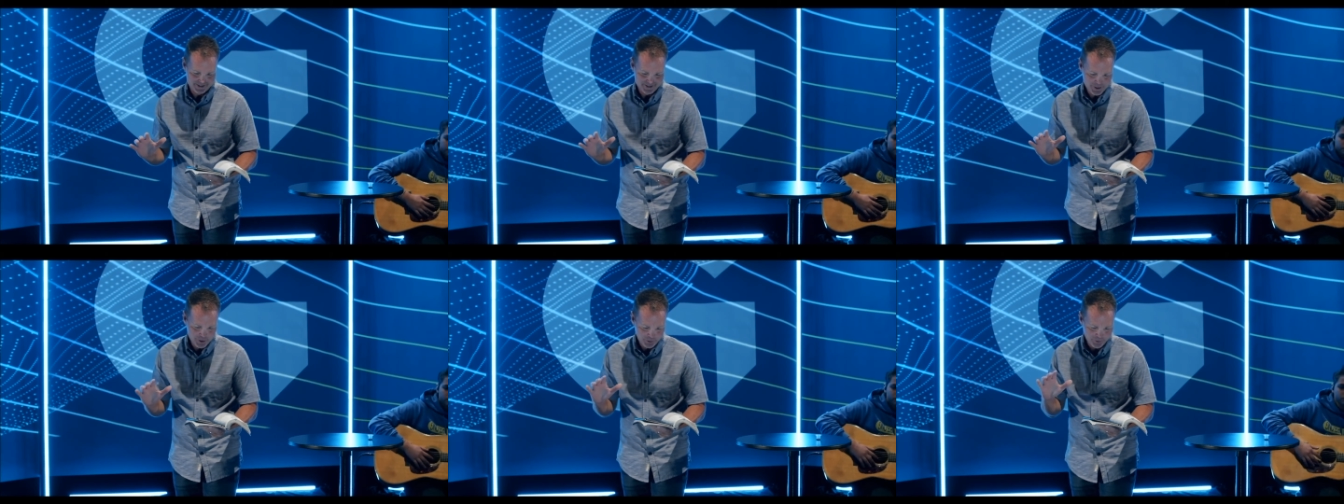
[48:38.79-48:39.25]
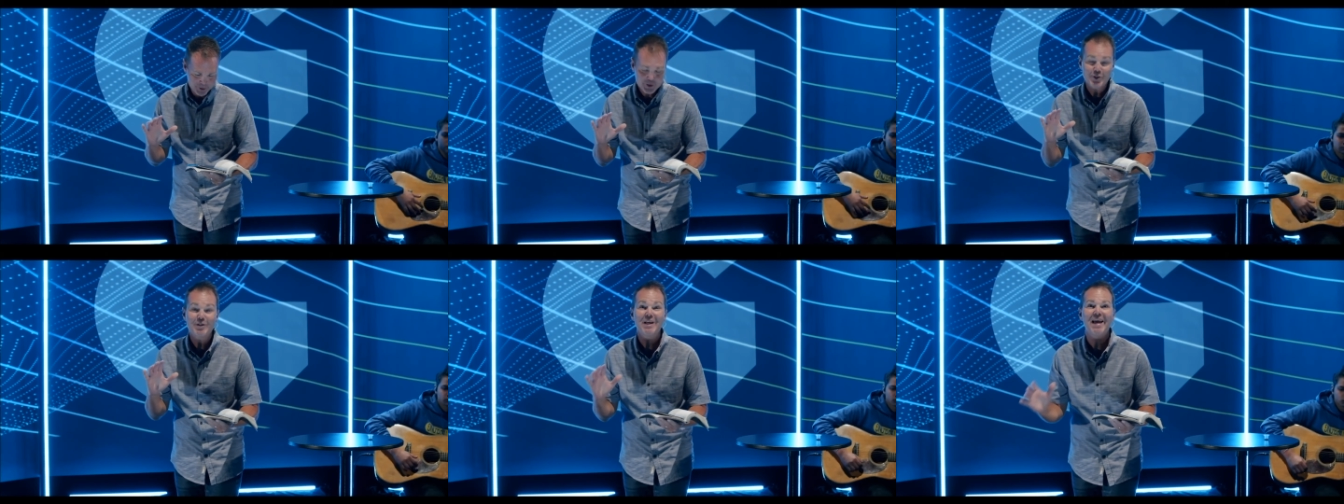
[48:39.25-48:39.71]
You don't
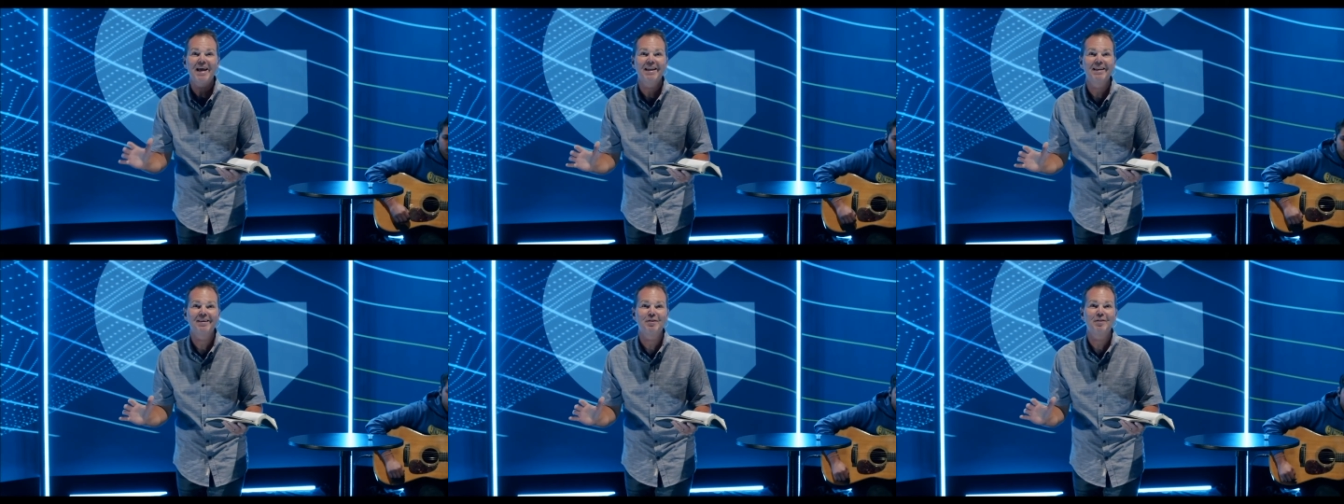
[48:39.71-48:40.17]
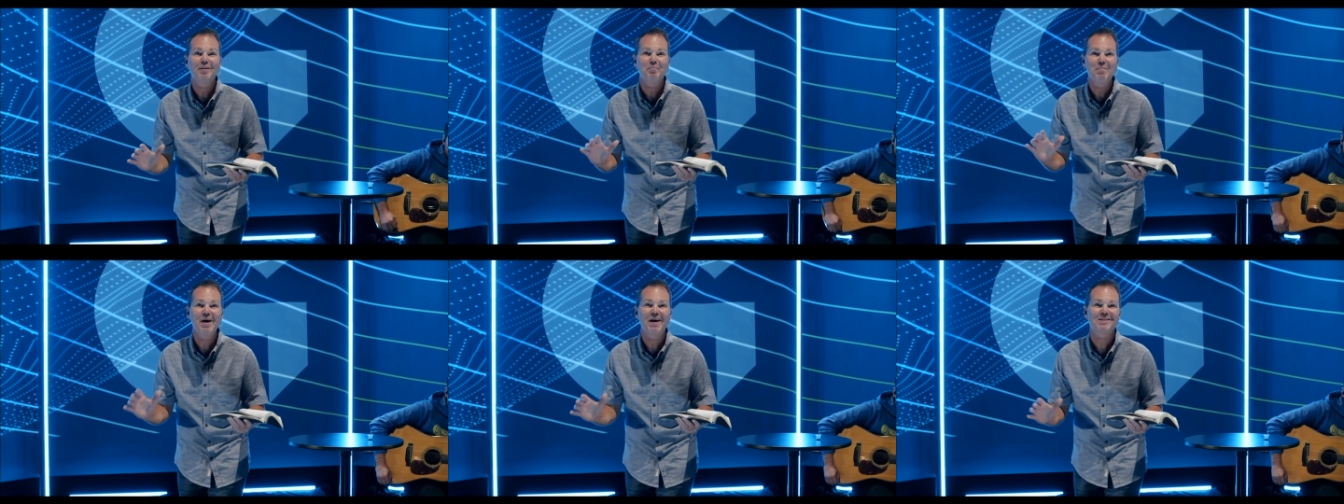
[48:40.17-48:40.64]
understand the
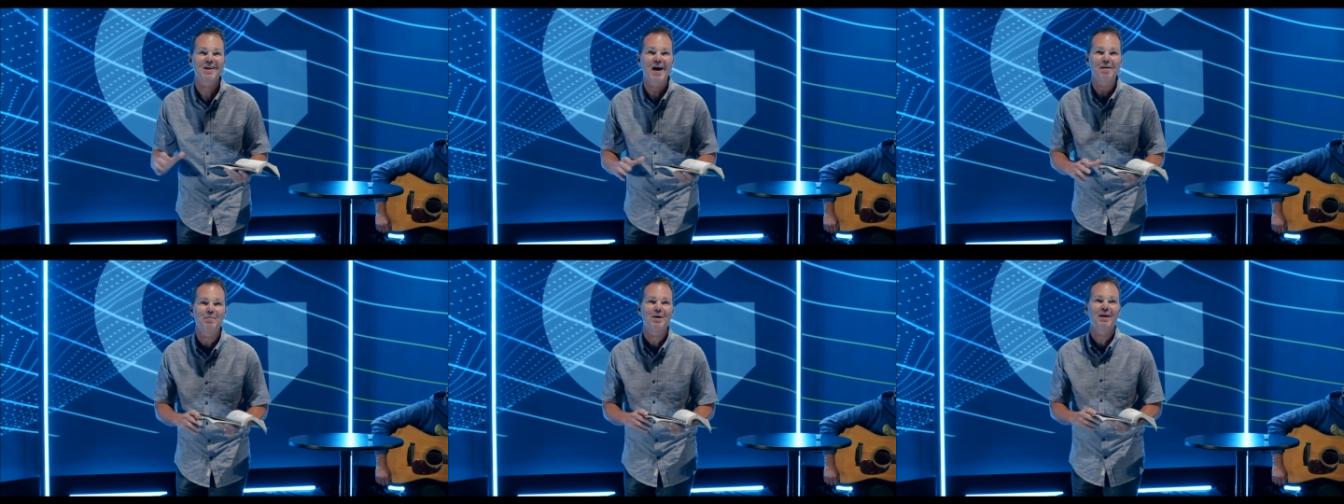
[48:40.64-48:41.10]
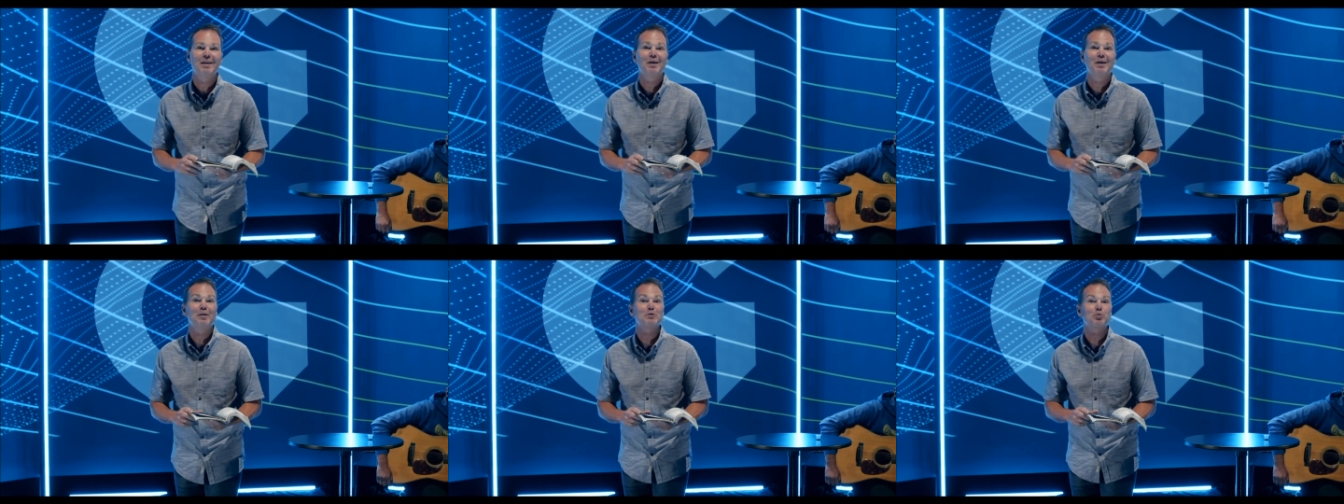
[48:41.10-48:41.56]
mess I'm in.
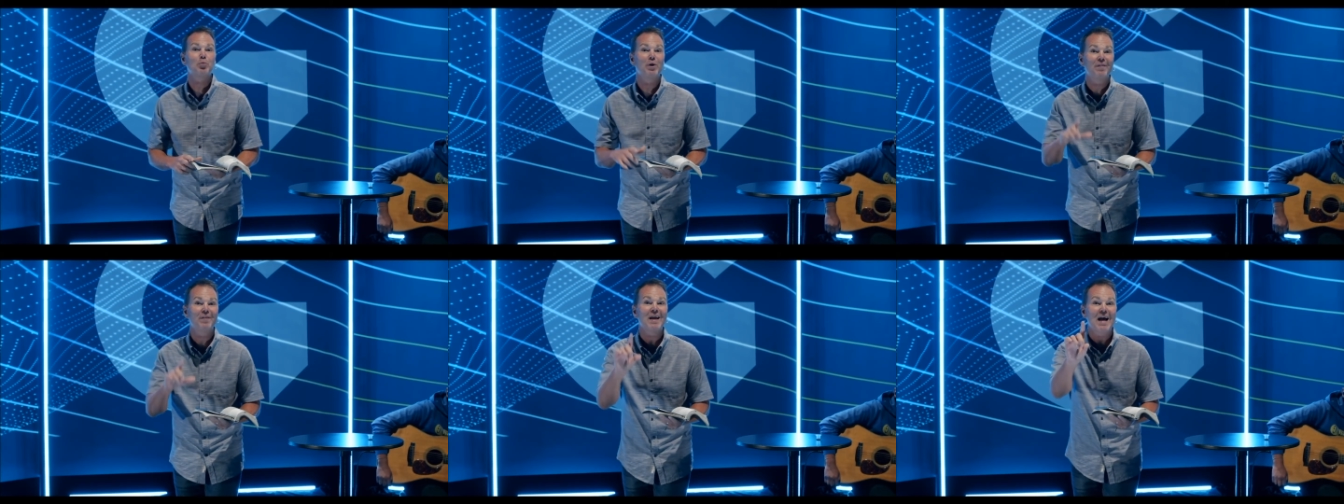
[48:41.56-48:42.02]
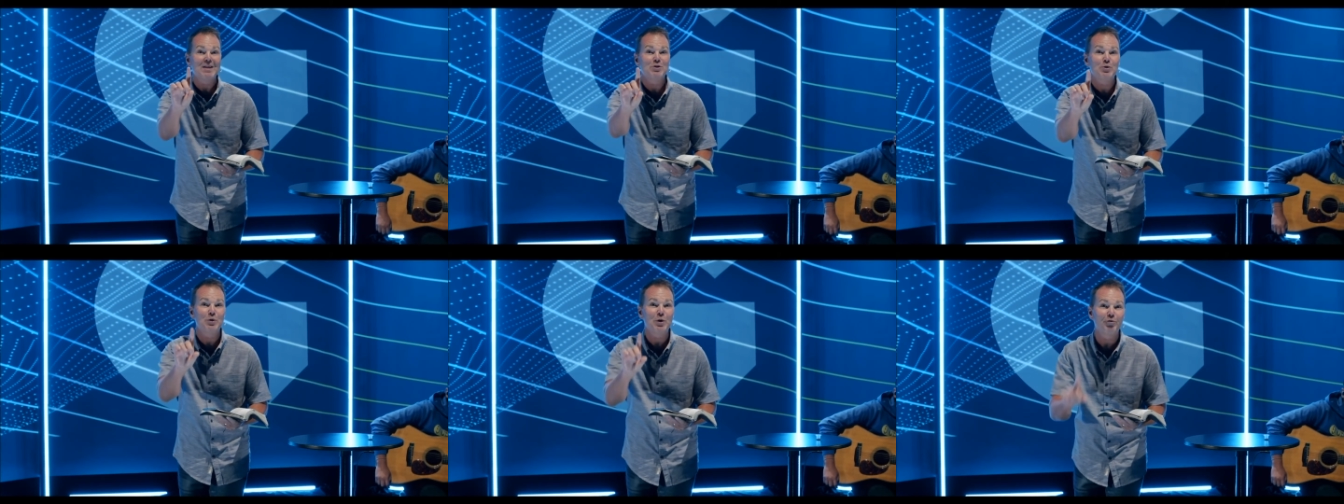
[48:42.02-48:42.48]
There's one thing I
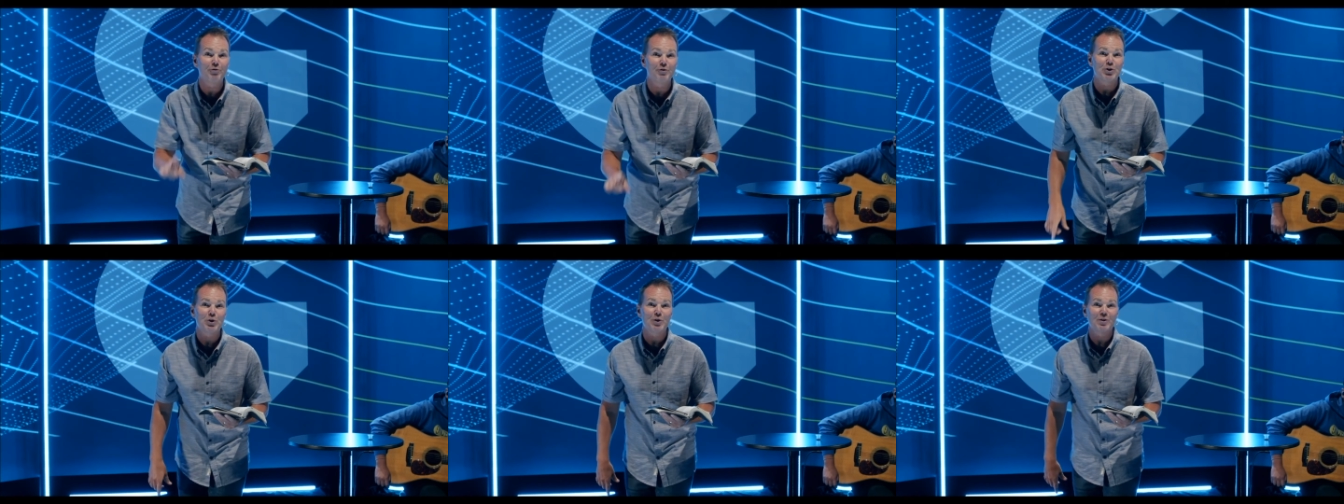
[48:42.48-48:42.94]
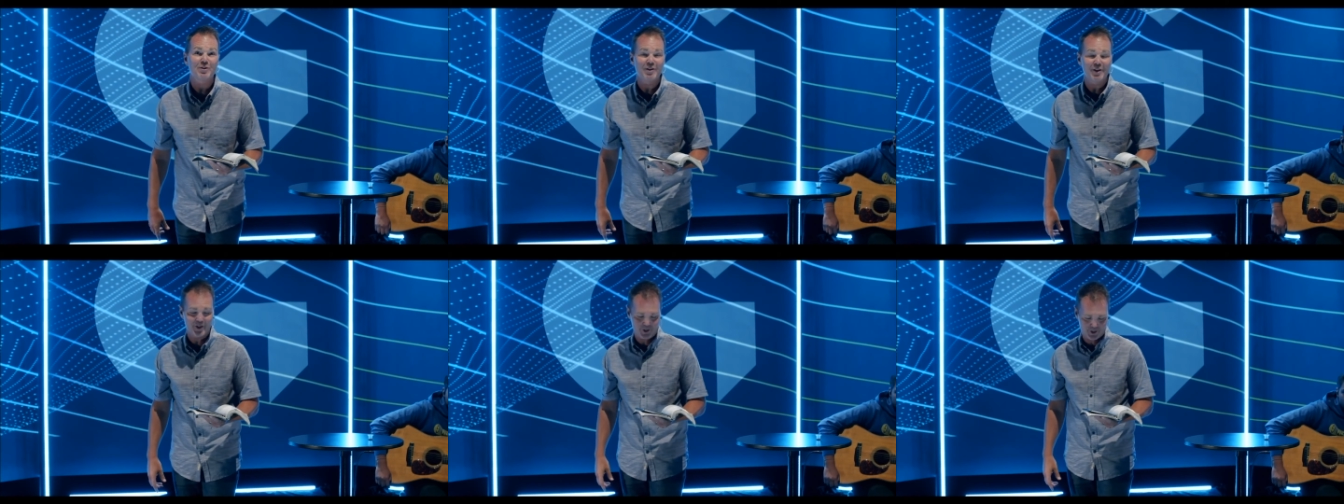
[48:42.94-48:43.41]
do know for sure is
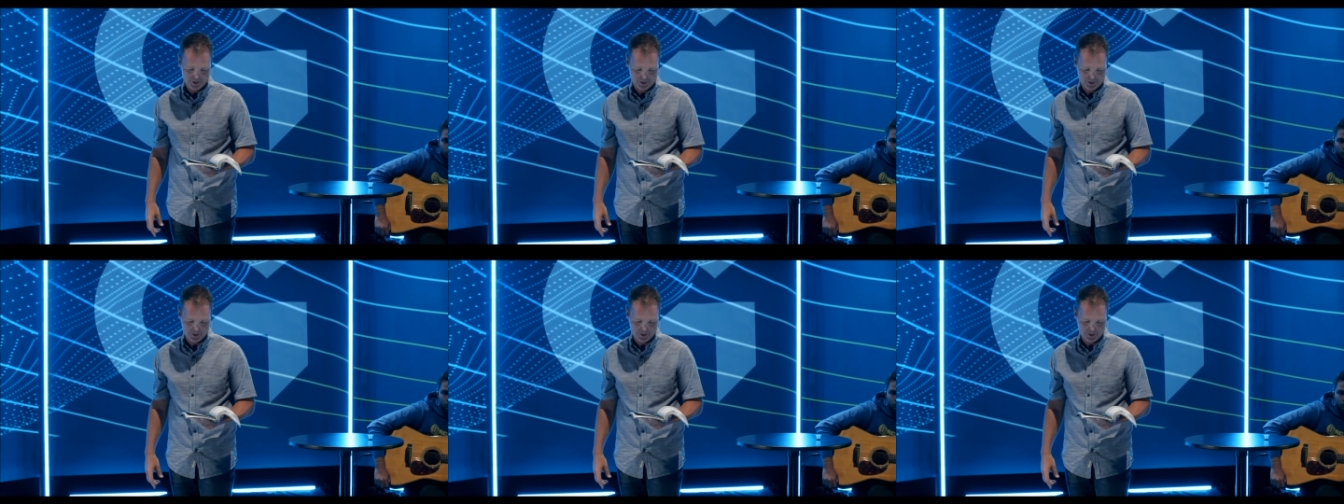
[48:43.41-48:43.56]
this.